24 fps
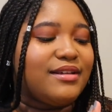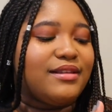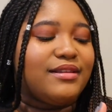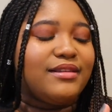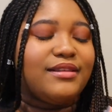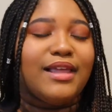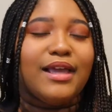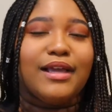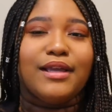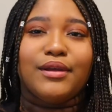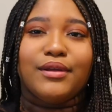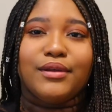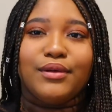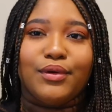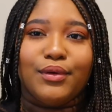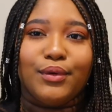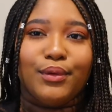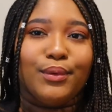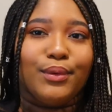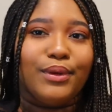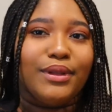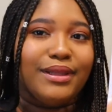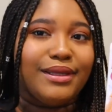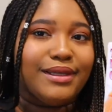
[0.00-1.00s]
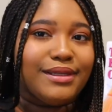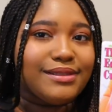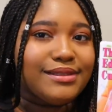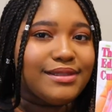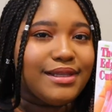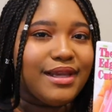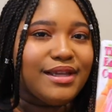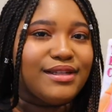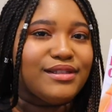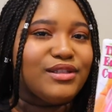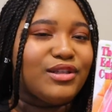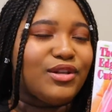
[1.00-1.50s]
like acrylic
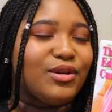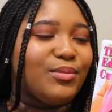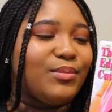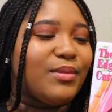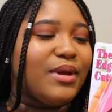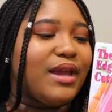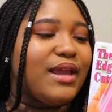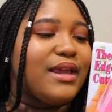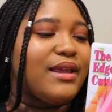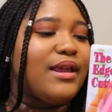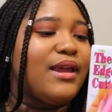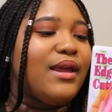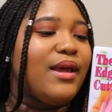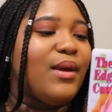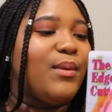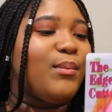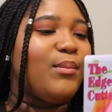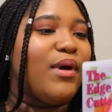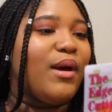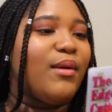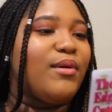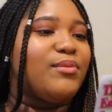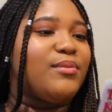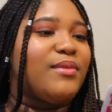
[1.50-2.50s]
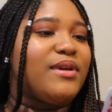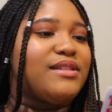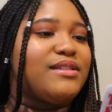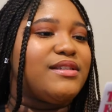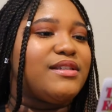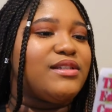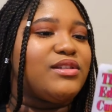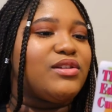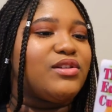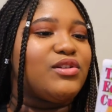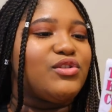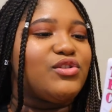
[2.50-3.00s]
sets on my mom and my
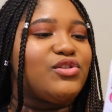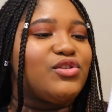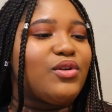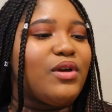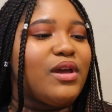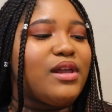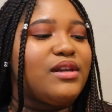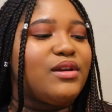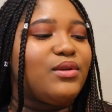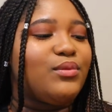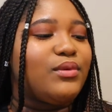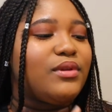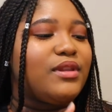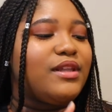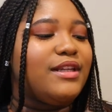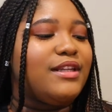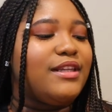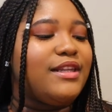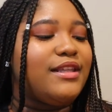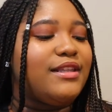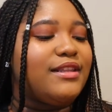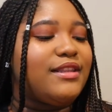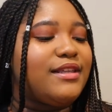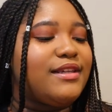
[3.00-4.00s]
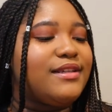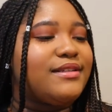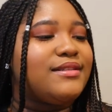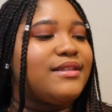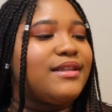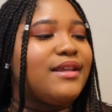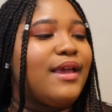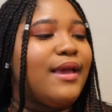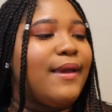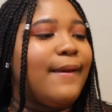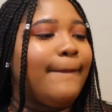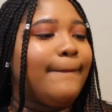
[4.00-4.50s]
sister. So I didn't really need this.
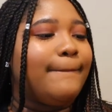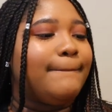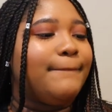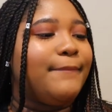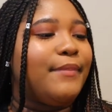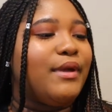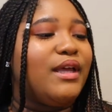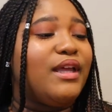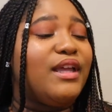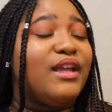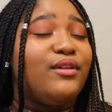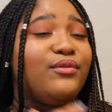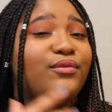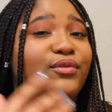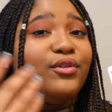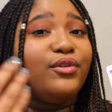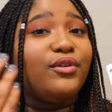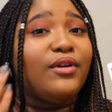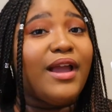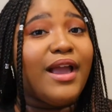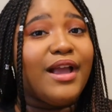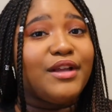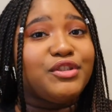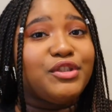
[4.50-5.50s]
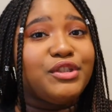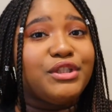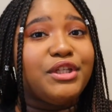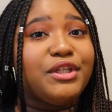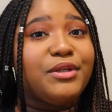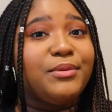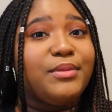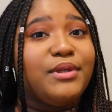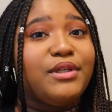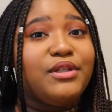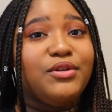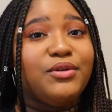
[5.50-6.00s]
But if you're actually going
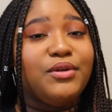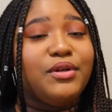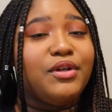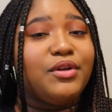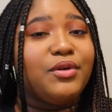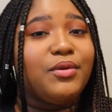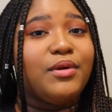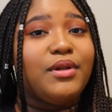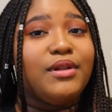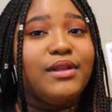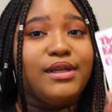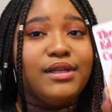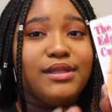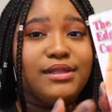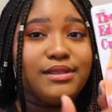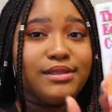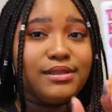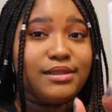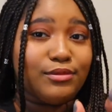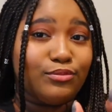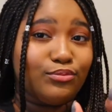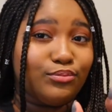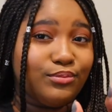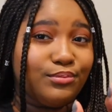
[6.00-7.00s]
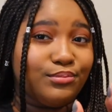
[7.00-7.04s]
to be doing acrylics.